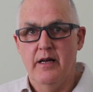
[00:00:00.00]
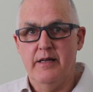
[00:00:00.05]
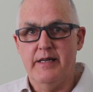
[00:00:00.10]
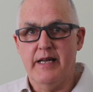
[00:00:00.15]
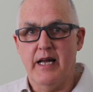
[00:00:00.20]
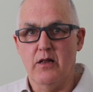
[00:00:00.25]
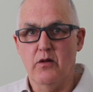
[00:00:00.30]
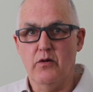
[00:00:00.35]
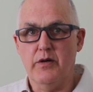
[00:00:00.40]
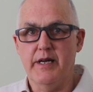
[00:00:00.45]

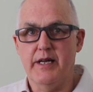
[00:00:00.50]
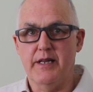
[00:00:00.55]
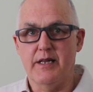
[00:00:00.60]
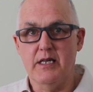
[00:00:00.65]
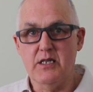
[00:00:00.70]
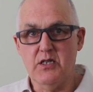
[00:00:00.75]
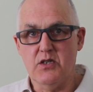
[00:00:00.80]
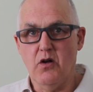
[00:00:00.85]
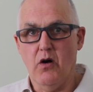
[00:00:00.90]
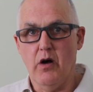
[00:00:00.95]
Now, looking at
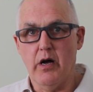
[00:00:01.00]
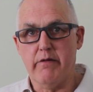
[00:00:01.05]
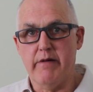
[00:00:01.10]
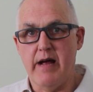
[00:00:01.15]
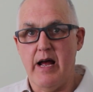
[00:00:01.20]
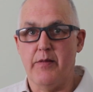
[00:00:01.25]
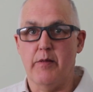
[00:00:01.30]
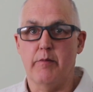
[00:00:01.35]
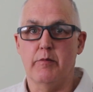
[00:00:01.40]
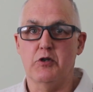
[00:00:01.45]
this
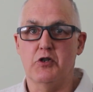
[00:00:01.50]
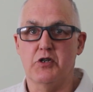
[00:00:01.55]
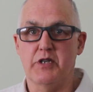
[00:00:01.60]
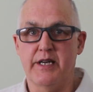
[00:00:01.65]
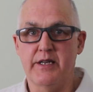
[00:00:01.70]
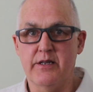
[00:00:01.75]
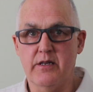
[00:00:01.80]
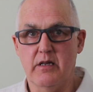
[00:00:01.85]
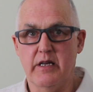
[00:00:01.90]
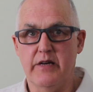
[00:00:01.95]
diagram, the
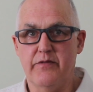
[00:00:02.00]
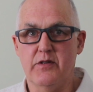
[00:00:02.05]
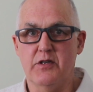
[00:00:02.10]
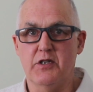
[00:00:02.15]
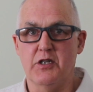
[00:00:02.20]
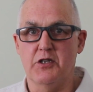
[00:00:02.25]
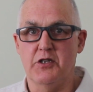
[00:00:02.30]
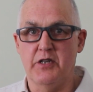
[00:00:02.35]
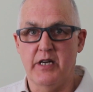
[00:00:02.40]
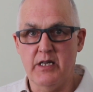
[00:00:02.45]
machine on the left
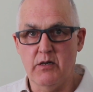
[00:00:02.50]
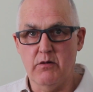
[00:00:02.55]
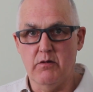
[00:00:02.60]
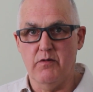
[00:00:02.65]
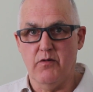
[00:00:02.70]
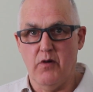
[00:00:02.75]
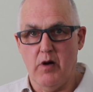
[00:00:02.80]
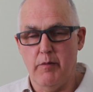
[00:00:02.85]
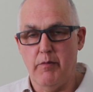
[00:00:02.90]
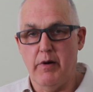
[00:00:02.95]
is a
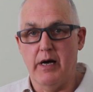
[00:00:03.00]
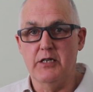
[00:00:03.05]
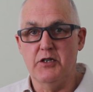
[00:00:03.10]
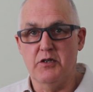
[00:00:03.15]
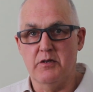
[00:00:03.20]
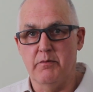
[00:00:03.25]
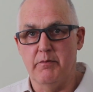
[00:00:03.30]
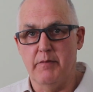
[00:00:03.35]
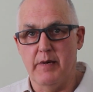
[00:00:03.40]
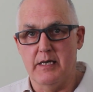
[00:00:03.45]
genuine
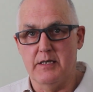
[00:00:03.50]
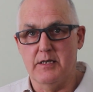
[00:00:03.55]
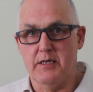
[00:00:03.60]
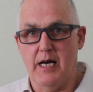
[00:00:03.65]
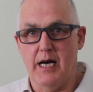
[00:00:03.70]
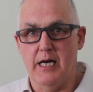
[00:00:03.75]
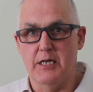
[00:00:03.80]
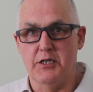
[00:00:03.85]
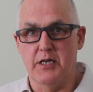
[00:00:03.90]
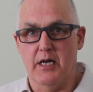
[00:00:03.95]
vibration
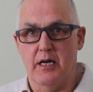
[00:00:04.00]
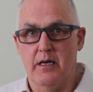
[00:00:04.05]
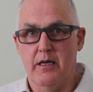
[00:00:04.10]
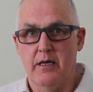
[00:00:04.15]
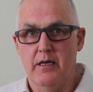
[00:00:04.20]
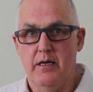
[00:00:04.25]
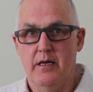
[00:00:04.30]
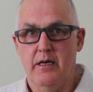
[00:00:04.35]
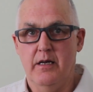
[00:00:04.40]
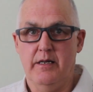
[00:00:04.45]
massager.
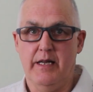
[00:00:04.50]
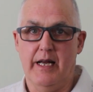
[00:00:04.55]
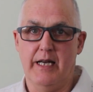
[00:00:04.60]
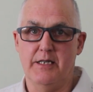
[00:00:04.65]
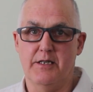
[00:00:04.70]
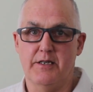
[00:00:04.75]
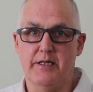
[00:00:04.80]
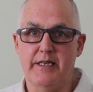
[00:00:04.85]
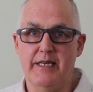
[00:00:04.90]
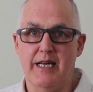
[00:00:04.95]
Now you
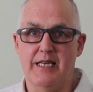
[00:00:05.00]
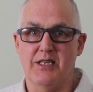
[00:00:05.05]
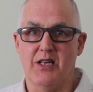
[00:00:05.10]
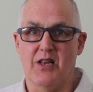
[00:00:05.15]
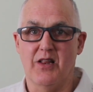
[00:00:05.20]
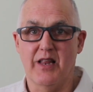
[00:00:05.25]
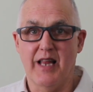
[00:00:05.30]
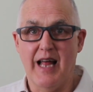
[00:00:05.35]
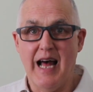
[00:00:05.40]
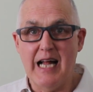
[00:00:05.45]
see it has a
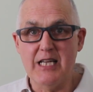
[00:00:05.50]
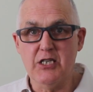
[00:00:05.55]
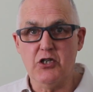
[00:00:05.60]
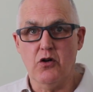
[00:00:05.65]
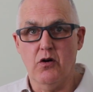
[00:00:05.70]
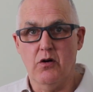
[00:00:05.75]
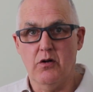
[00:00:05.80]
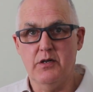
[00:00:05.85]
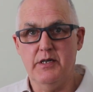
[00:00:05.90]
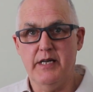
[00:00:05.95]
large
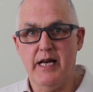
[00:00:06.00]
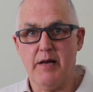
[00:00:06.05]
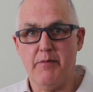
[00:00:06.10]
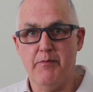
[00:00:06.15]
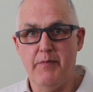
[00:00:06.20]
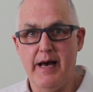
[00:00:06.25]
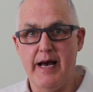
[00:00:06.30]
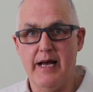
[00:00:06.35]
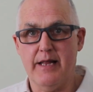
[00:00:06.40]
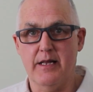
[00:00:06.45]

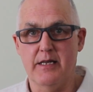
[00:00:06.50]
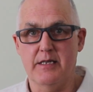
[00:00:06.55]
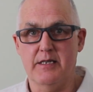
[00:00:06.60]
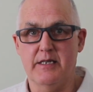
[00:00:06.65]
contact pad that